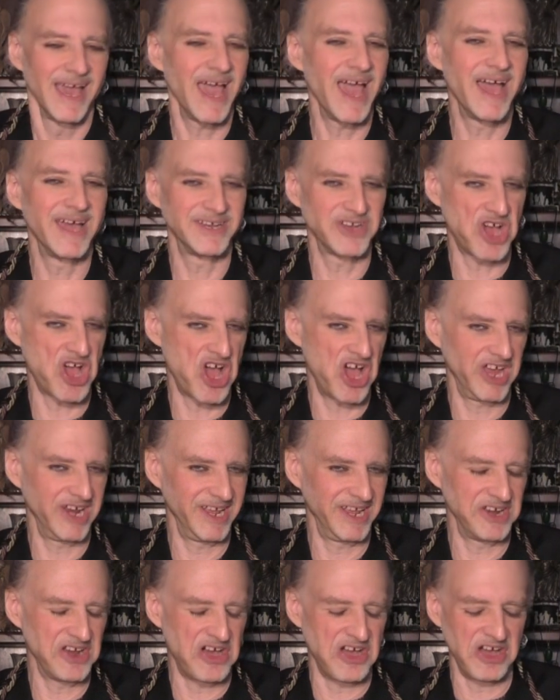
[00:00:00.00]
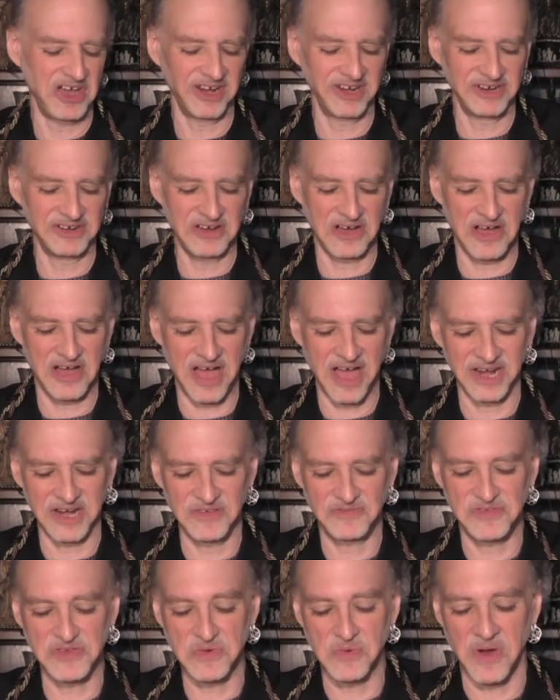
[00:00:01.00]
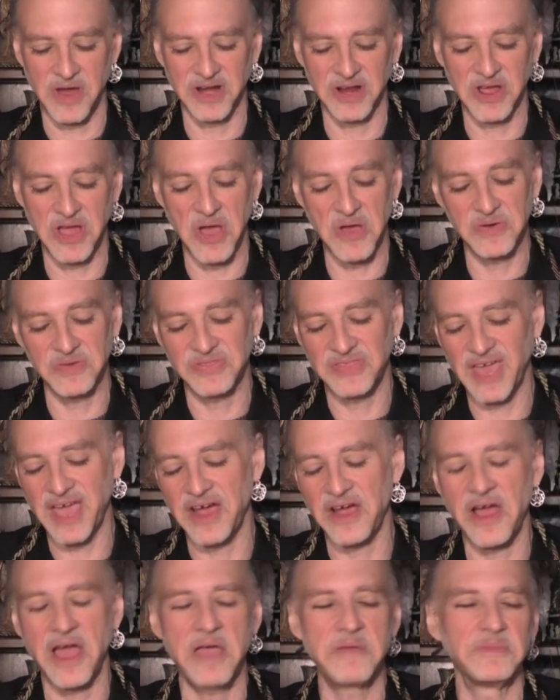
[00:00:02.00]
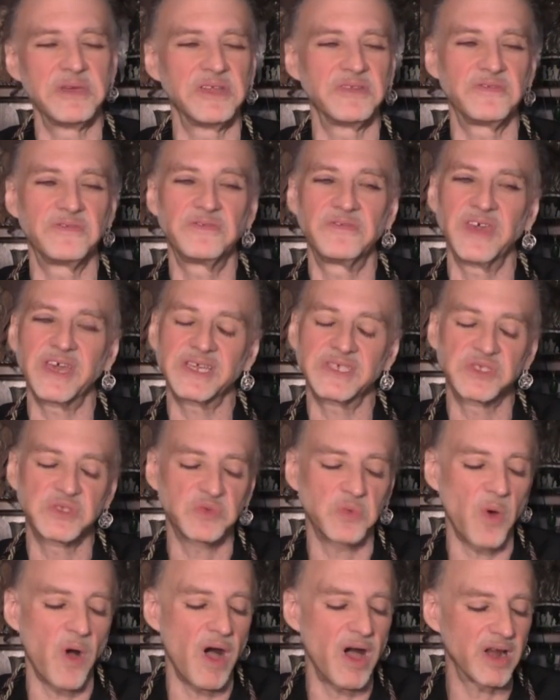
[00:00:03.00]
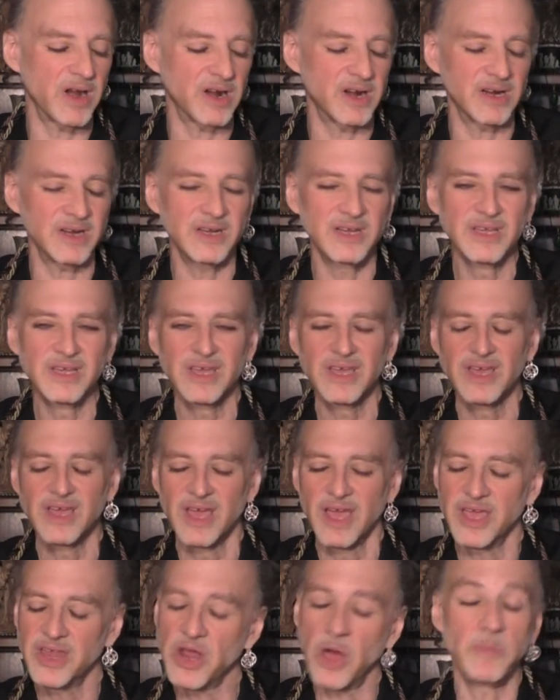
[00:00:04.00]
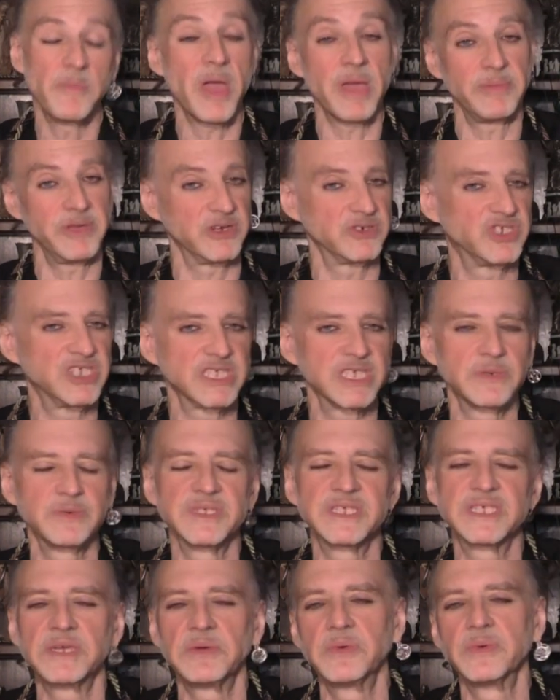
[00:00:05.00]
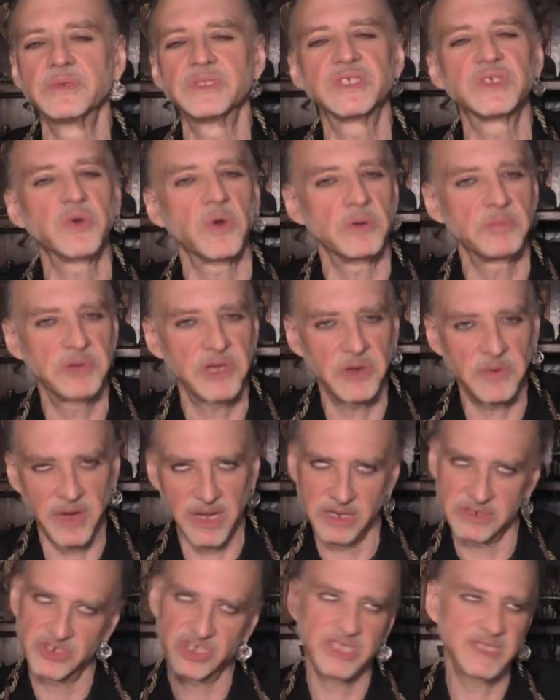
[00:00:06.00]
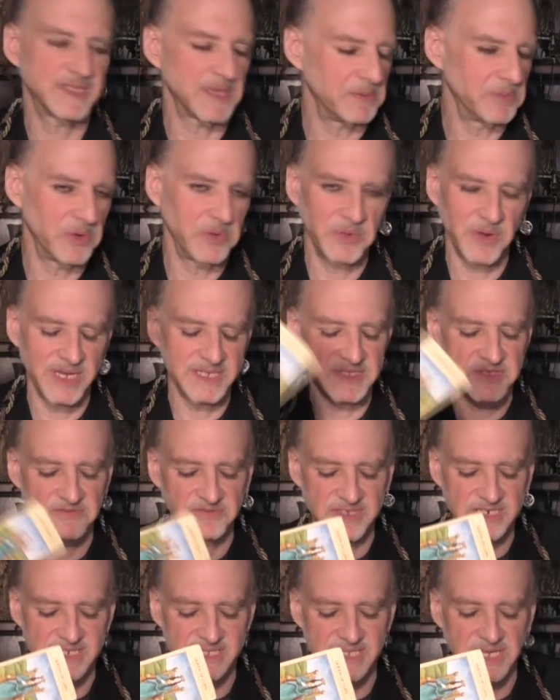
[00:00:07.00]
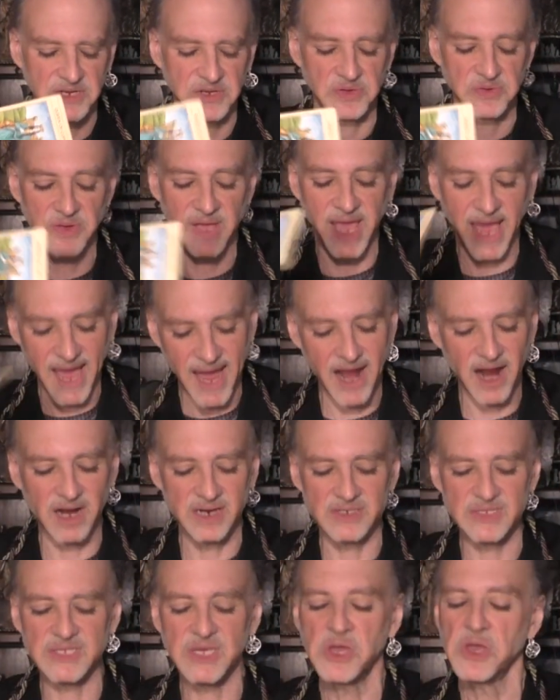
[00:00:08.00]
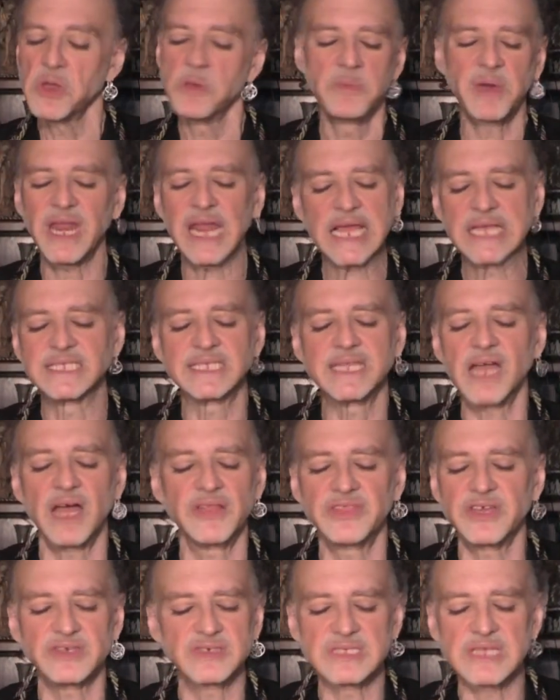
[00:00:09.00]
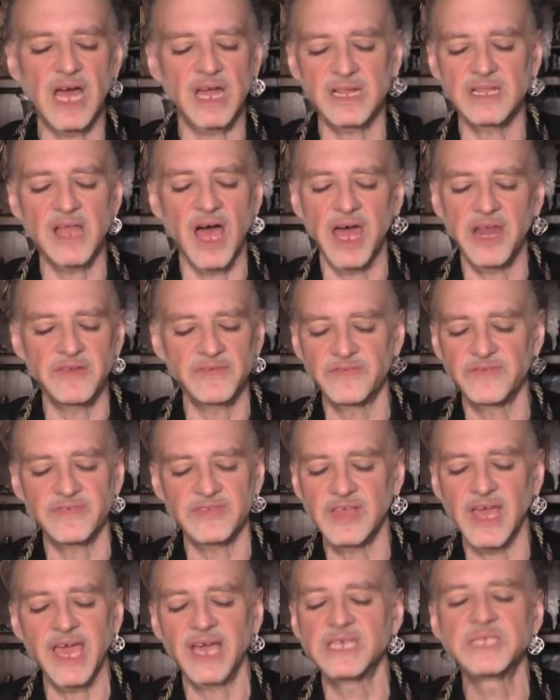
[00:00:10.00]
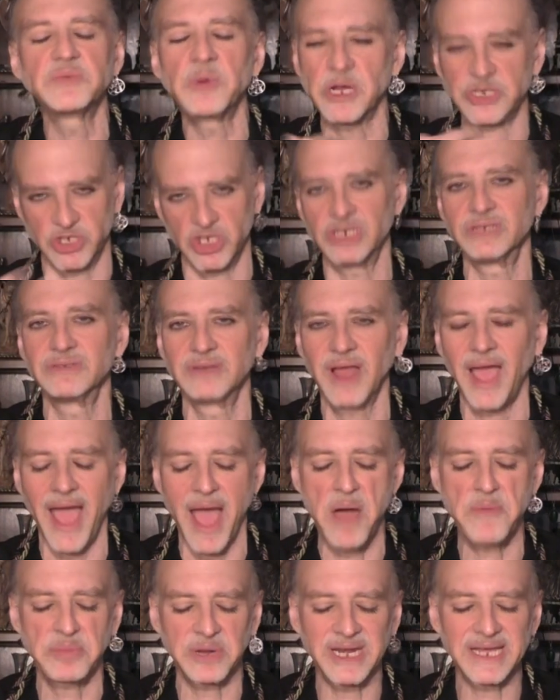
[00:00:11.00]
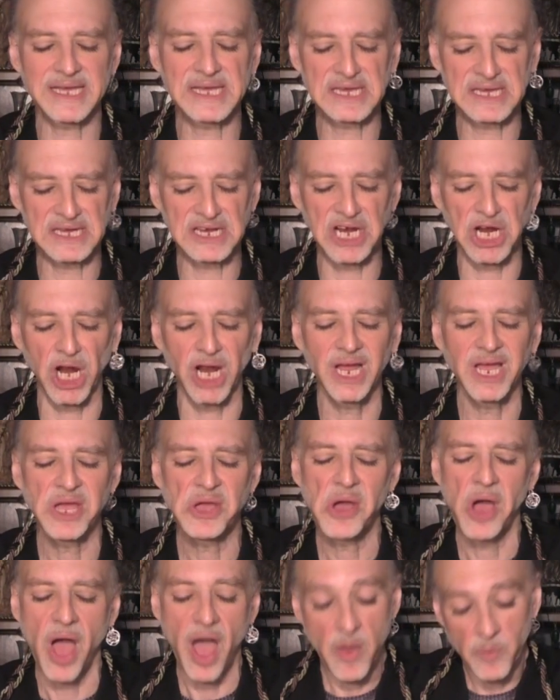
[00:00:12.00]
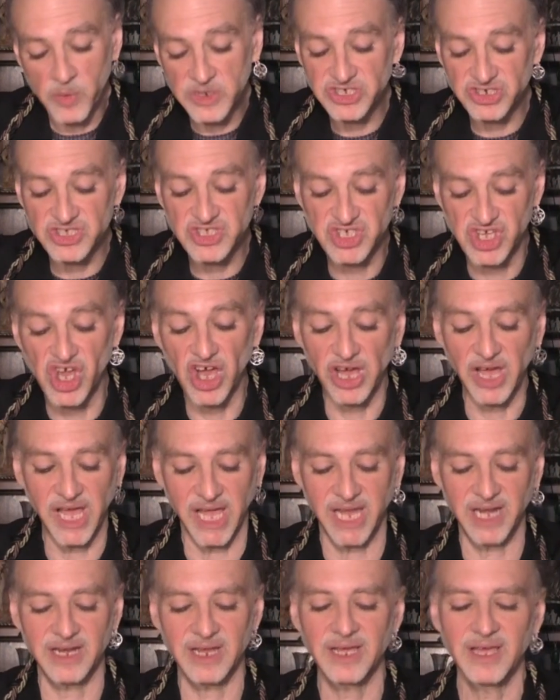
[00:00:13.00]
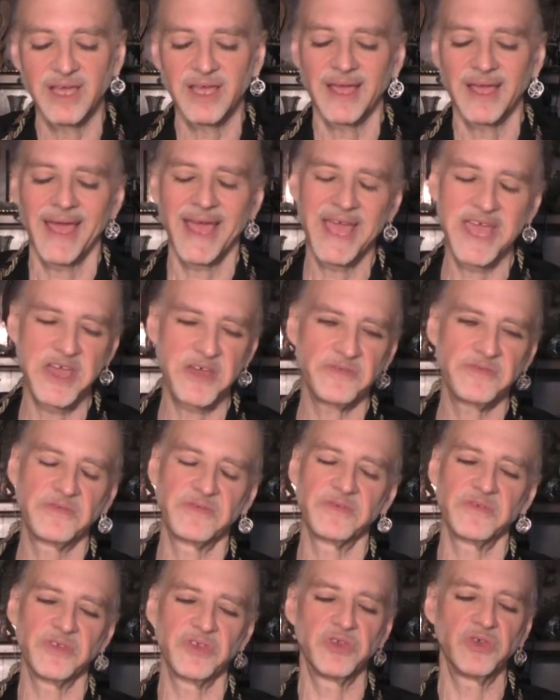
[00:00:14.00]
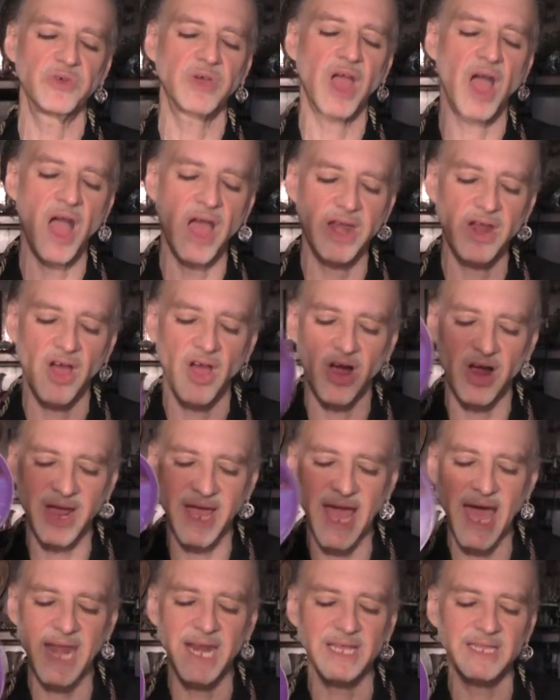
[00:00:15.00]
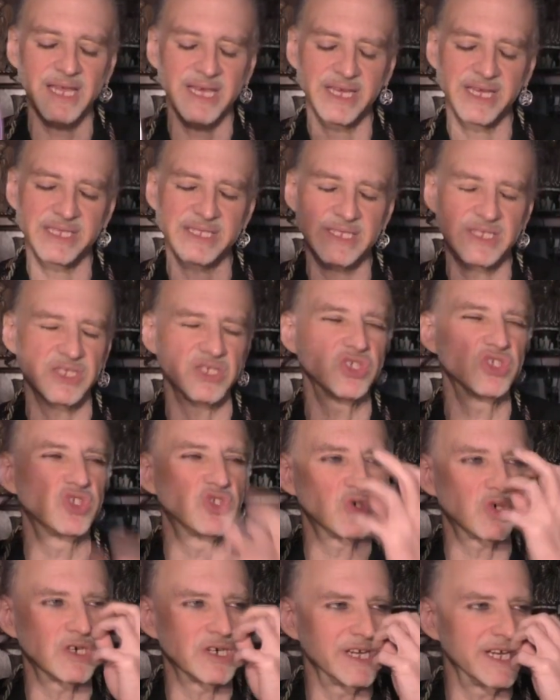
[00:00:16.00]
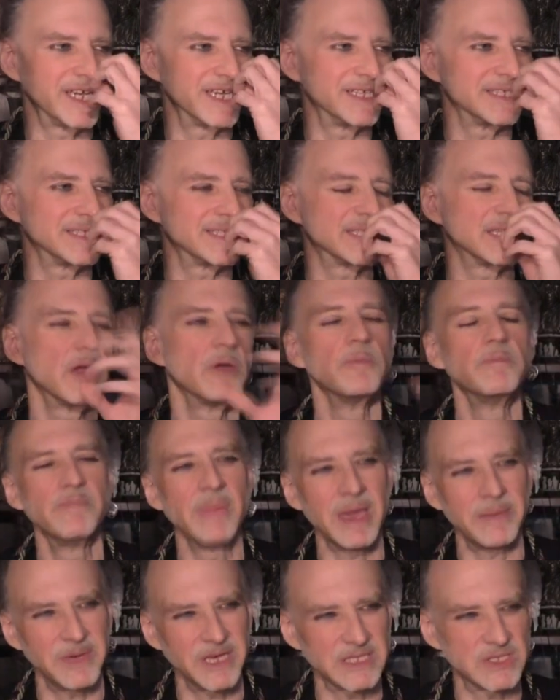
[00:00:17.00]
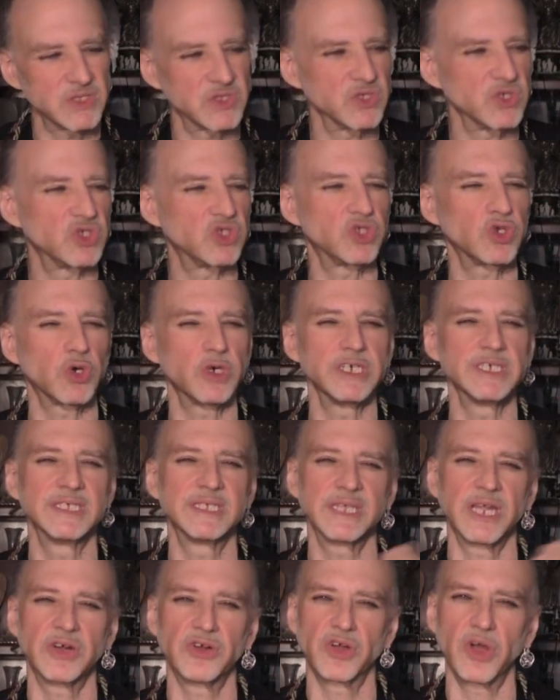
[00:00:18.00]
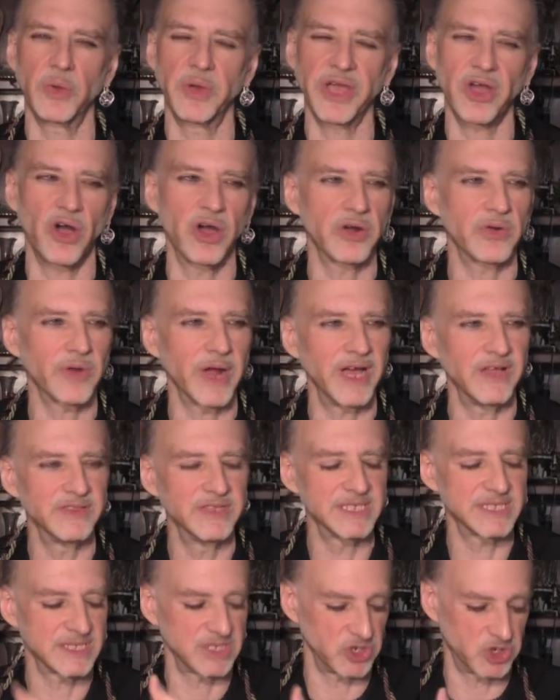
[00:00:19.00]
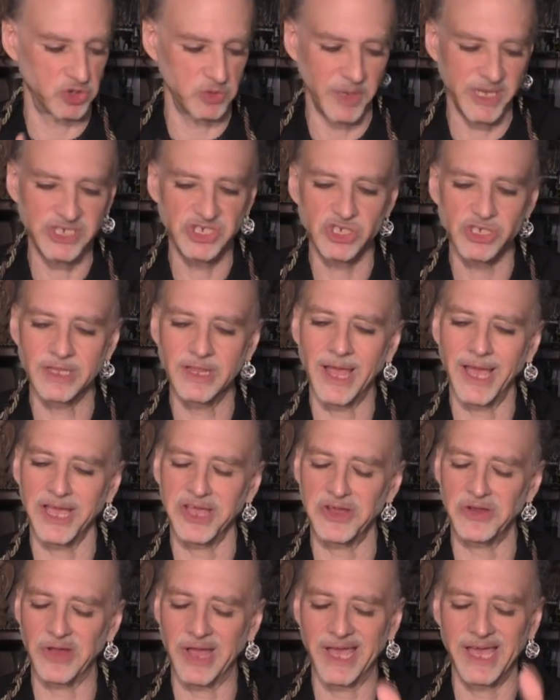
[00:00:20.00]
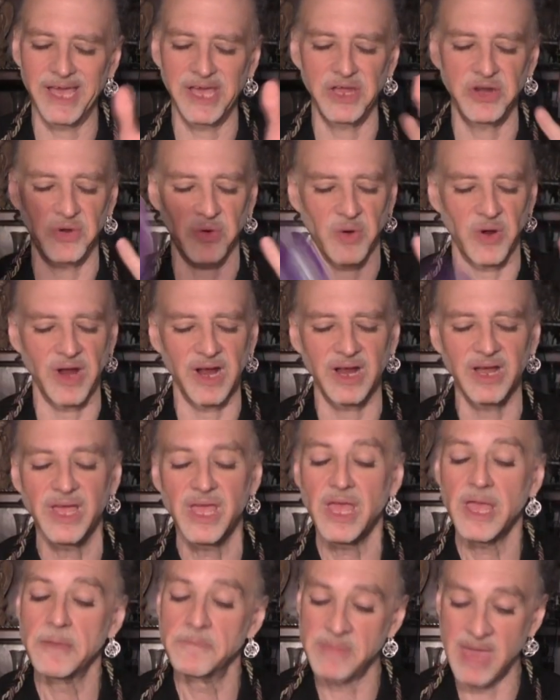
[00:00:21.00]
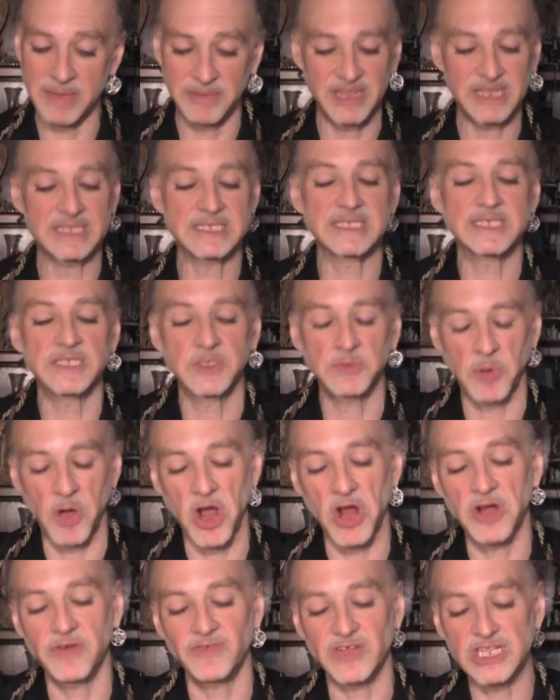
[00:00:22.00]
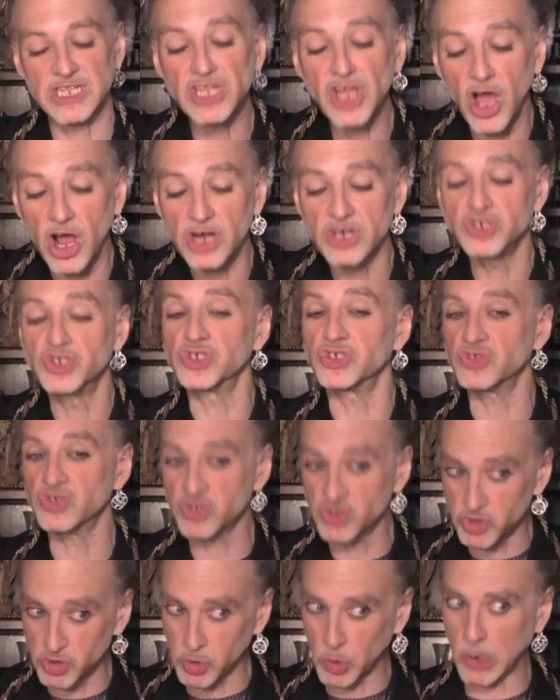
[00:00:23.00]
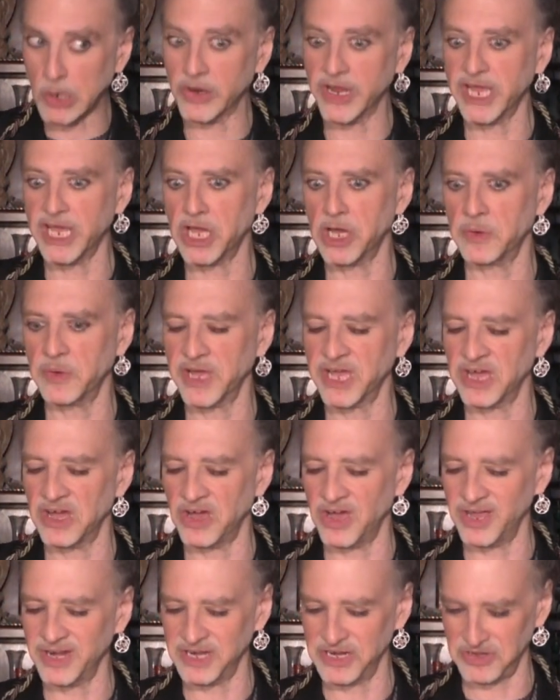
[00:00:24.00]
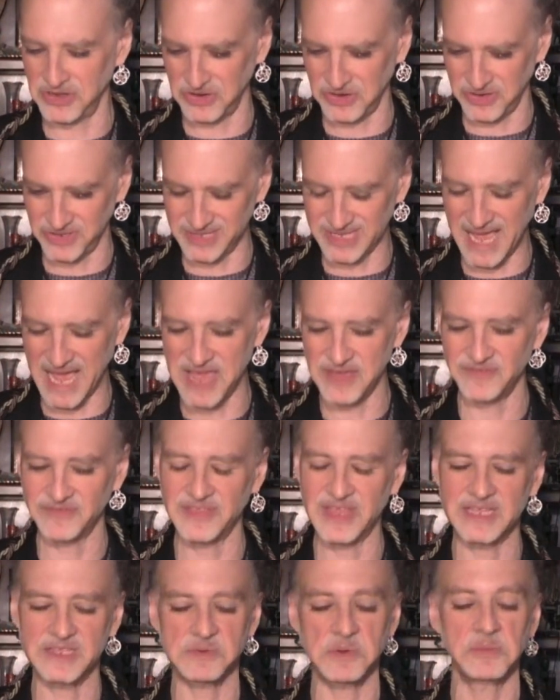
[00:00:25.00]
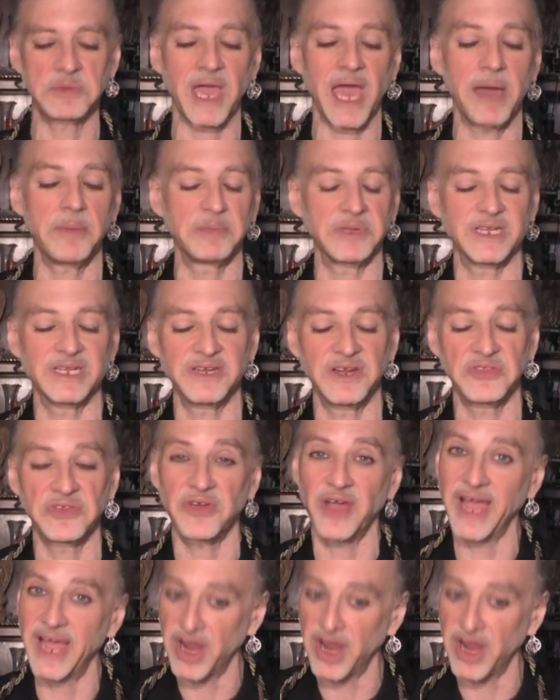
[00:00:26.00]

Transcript: and on and on and on if you want to go there. I mean, fixed water. You know, maybe you're dealing with someone with Scorpio energy, Sun, Moon, Rising, Venus sign, who cares? But it's not, there's not a lot of expression happening here, uh, which is good if you kind of are getting like it's the stories, maybe it's the stories that are going on around this situation that you're in, or maybe this is part of a larger story going on in your life that's maybe happened in other